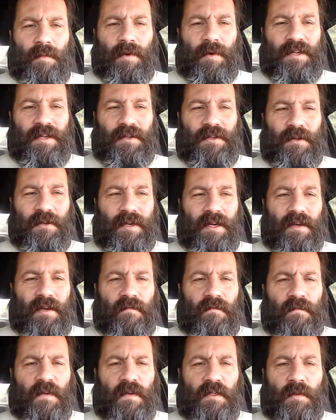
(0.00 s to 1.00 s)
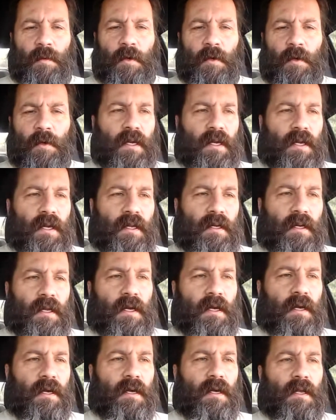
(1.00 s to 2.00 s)
doing out in Facebook
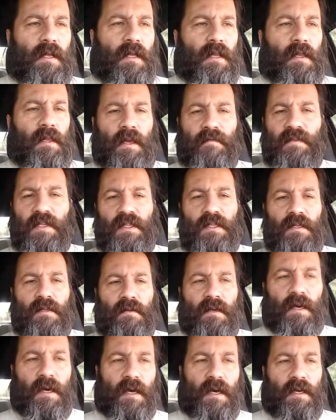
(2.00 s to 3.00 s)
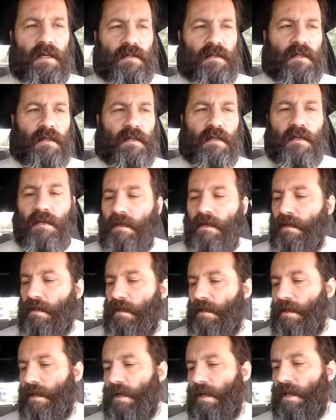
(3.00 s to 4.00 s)
land? Love to see you guys.
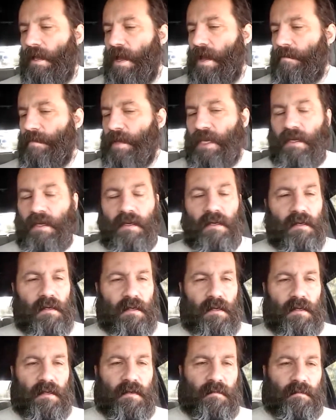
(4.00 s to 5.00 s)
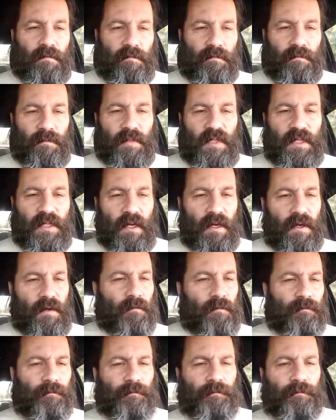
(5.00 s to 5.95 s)
All happy and good. So,